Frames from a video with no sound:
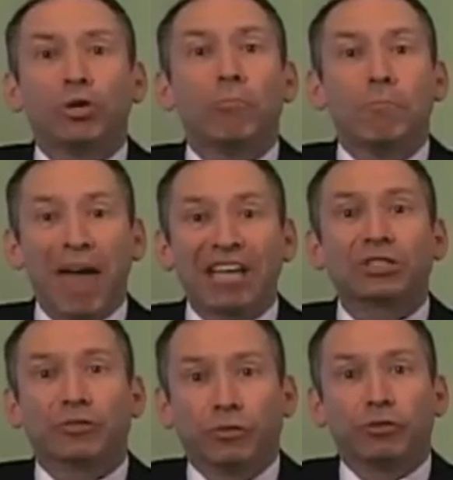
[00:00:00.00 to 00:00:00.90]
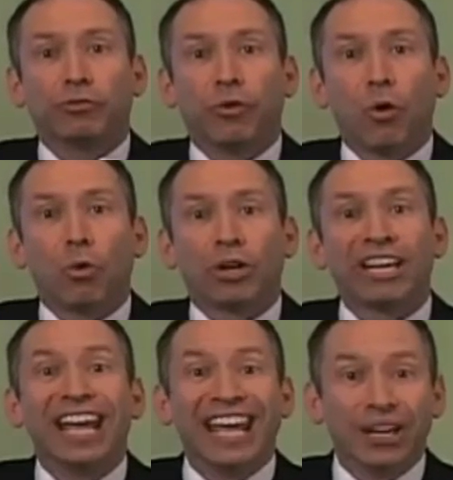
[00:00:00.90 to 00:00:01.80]
your best foot forward
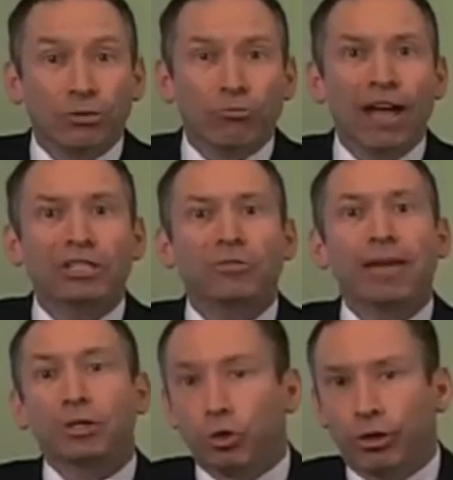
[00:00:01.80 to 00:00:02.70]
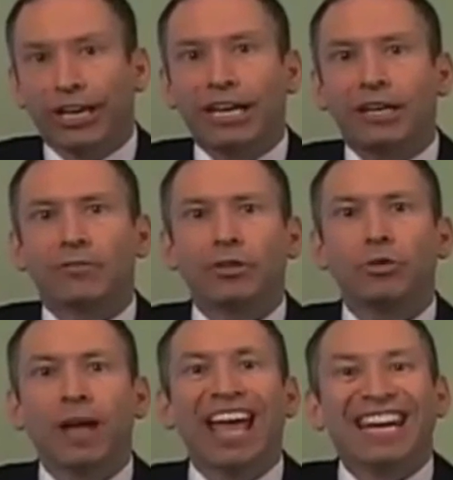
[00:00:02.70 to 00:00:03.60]
in a resume, during an interview,
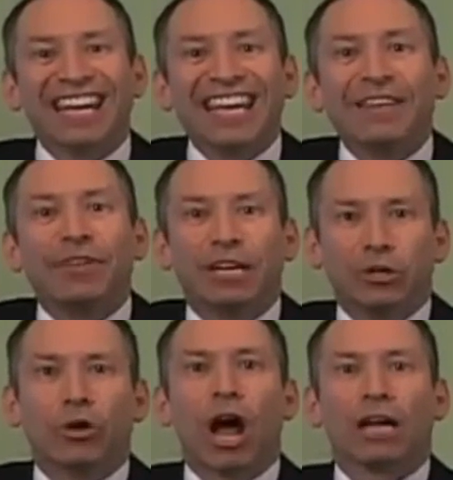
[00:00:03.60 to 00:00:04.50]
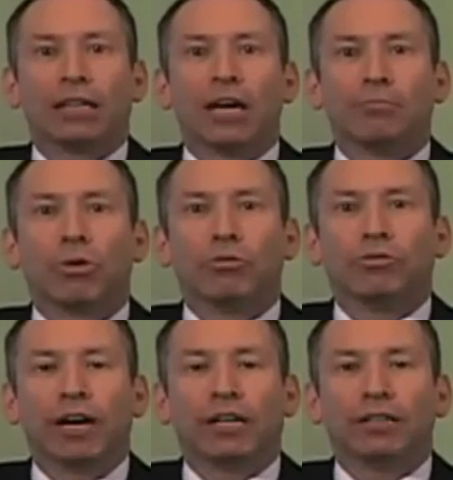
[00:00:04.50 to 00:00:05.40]
and even in your online
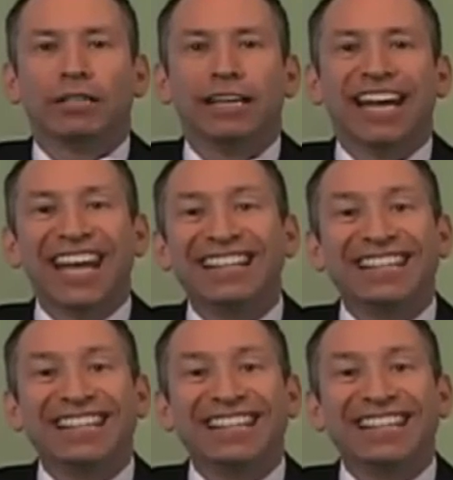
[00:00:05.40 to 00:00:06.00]
profile. It's